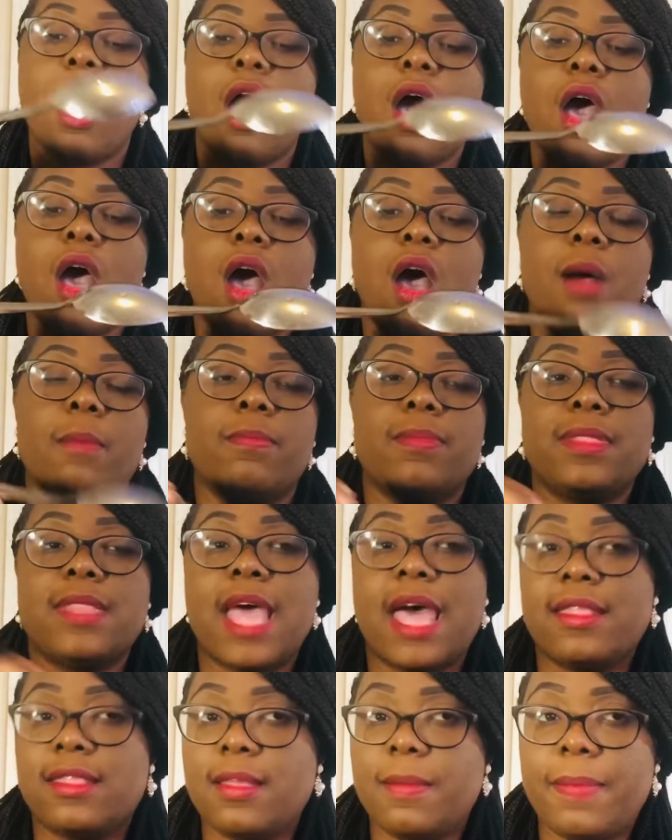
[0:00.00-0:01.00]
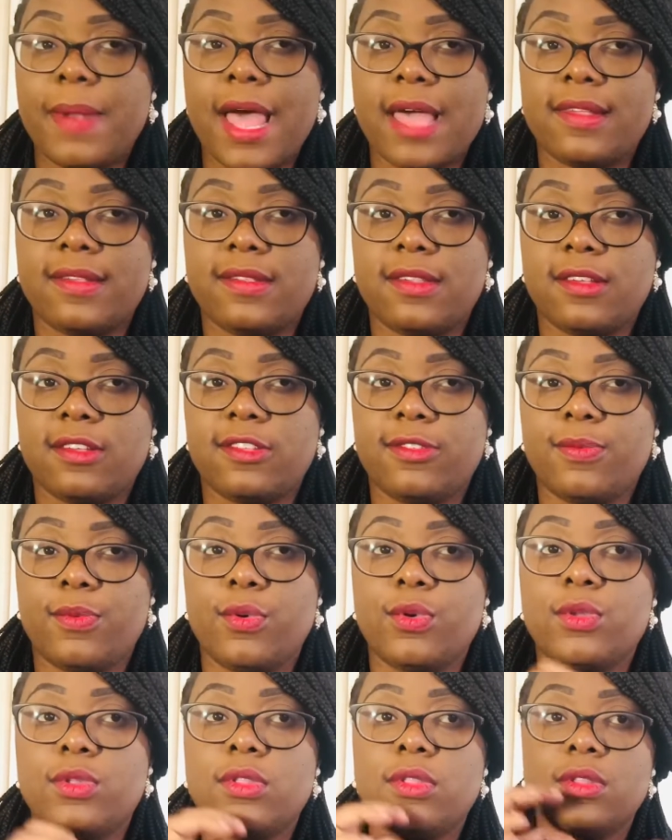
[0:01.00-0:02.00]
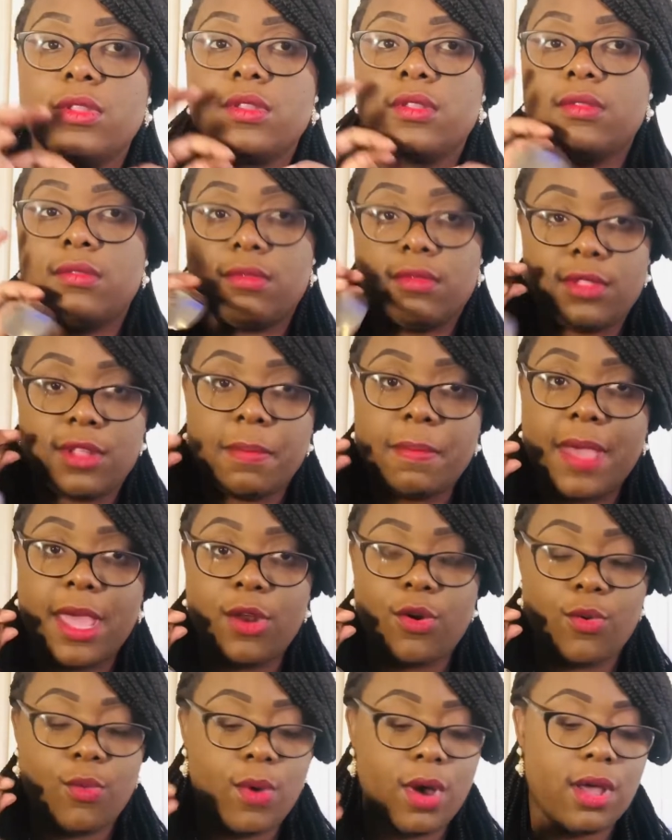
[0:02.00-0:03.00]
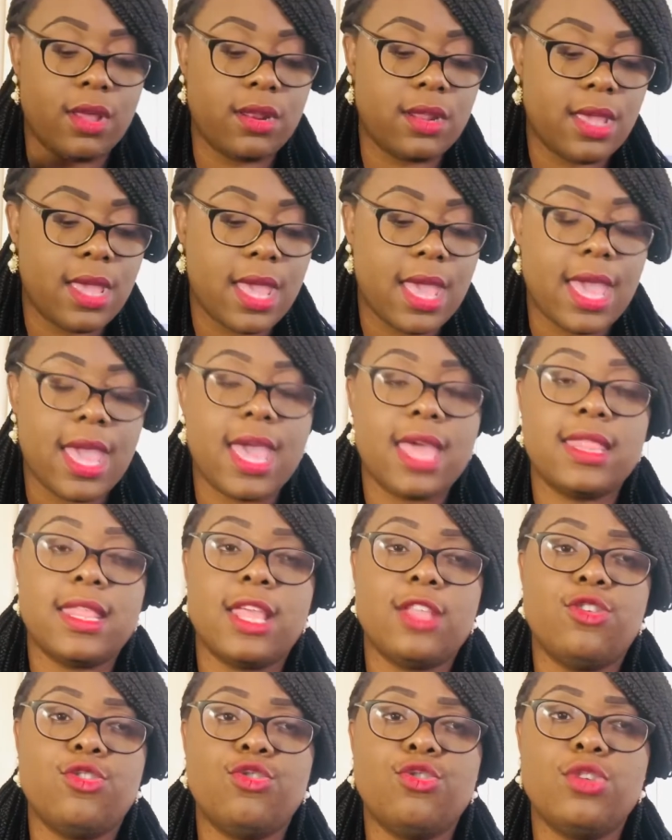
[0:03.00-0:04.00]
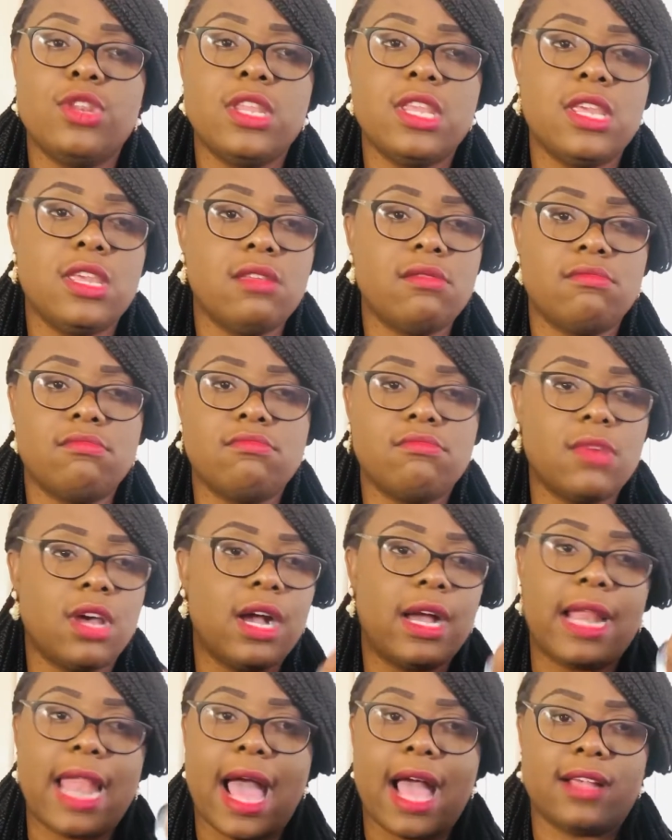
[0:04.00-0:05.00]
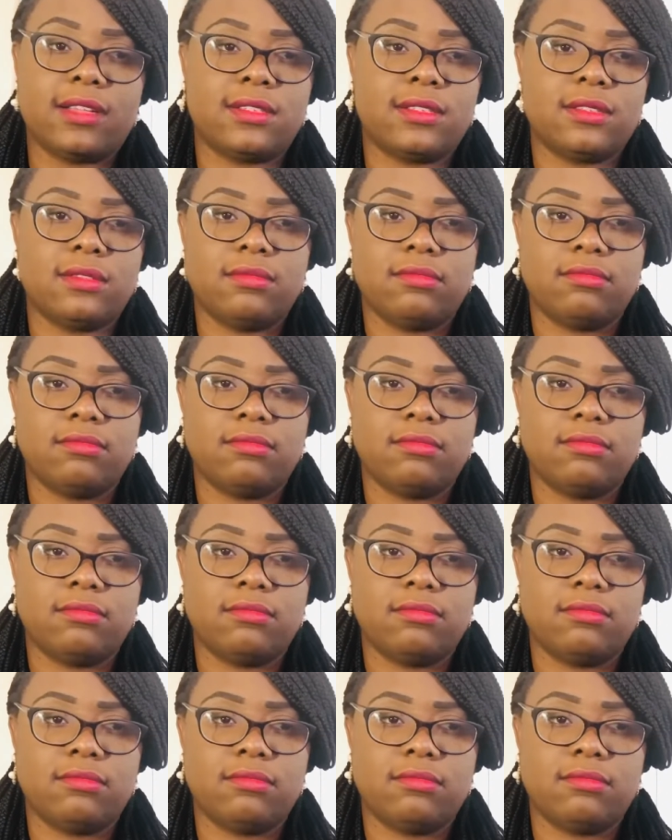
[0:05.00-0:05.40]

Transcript: not the plastic spoon, the metal one, and then you need a glass.